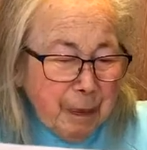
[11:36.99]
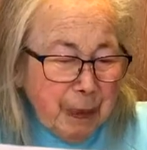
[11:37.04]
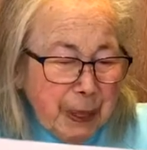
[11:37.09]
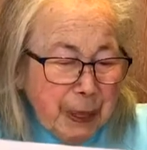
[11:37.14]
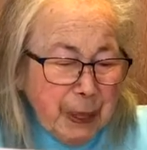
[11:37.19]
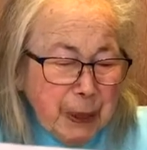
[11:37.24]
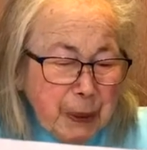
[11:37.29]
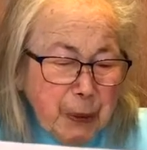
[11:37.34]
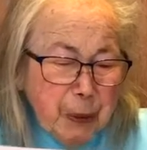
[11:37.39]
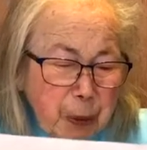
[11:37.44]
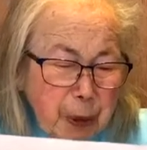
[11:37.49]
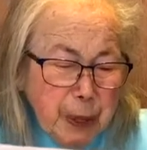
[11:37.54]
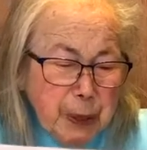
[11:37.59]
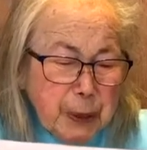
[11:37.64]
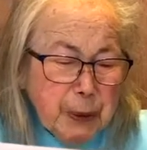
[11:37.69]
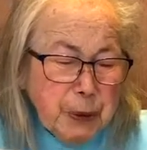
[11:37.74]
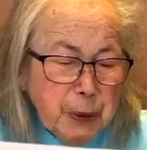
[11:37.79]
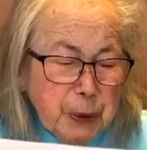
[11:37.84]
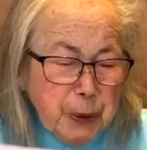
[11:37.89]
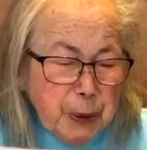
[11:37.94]
But in
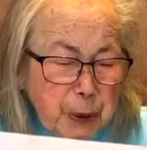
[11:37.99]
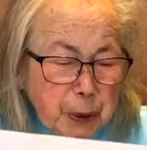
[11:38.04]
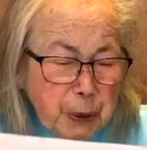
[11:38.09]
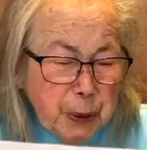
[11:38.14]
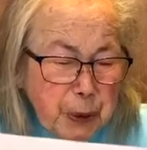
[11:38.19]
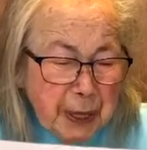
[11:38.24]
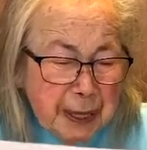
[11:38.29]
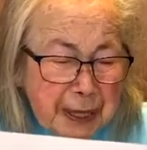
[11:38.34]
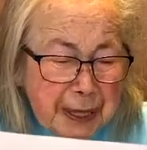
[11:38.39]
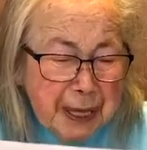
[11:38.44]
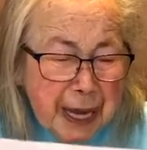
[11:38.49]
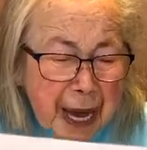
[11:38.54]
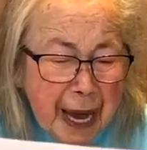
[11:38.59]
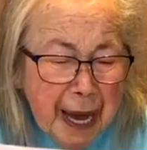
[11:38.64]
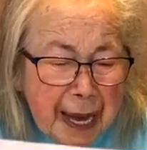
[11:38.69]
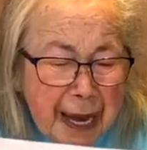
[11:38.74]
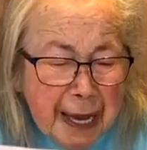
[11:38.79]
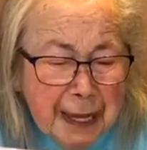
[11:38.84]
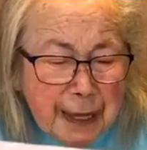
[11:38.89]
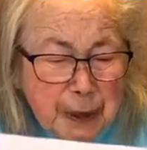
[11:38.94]
order to do this,
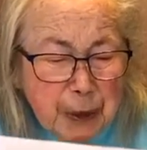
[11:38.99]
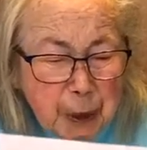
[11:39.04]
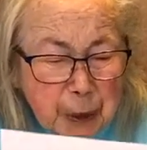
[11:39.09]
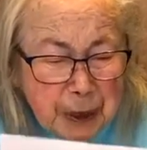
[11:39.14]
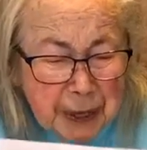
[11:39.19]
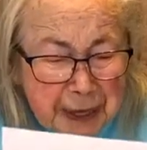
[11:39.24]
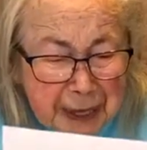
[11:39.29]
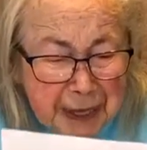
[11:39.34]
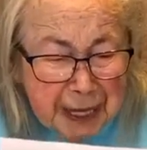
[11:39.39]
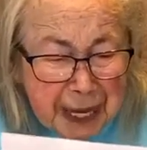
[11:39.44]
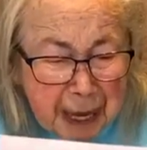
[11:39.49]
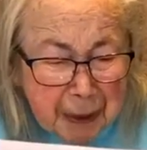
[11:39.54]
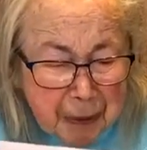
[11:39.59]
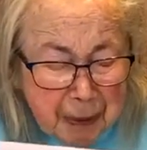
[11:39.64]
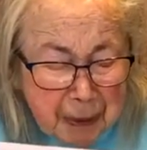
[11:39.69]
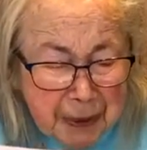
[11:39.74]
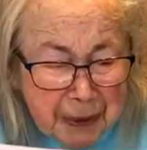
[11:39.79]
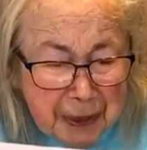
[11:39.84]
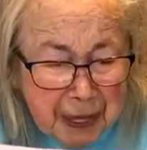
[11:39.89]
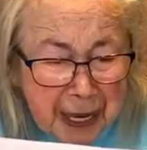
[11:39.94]
I had to
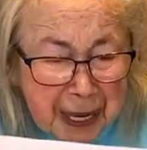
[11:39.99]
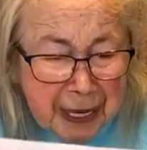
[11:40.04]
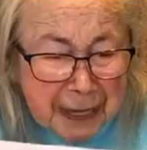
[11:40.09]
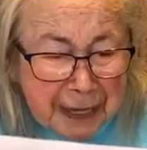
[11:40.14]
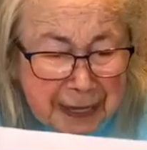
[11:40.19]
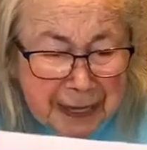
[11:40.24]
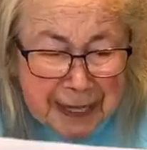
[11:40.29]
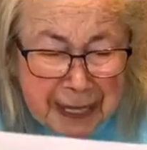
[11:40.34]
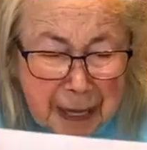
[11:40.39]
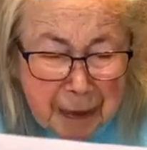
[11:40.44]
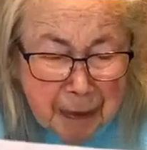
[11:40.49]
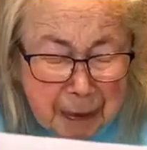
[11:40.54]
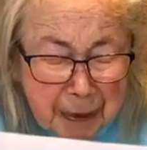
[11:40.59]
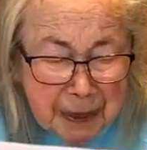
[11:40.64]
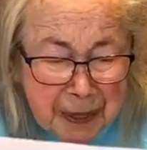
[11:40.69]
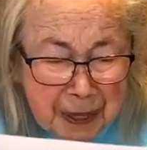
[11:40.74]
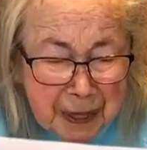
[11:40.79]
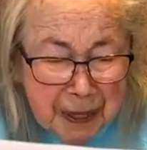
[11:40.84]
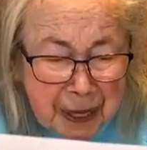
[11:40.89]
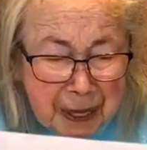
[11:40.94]
accept
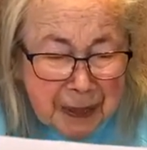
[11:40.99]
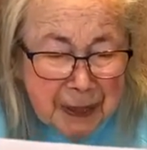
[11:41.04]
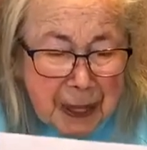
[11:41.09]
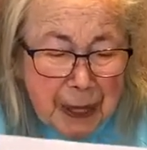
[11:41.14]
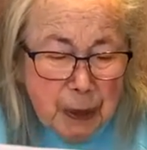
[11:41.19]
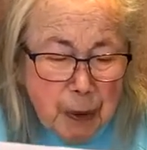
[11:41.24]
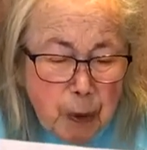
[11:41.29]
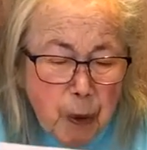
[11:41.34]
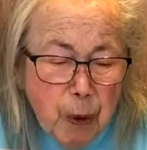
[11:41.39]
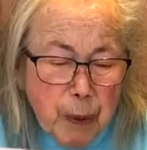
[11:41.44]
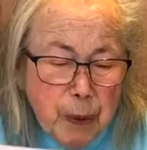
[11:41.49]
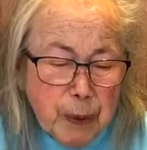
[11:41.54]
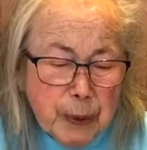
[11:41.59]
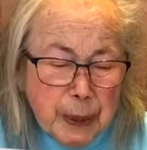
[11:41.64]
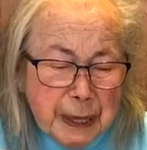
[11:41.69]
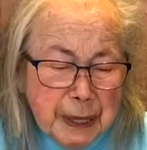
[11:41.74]
that who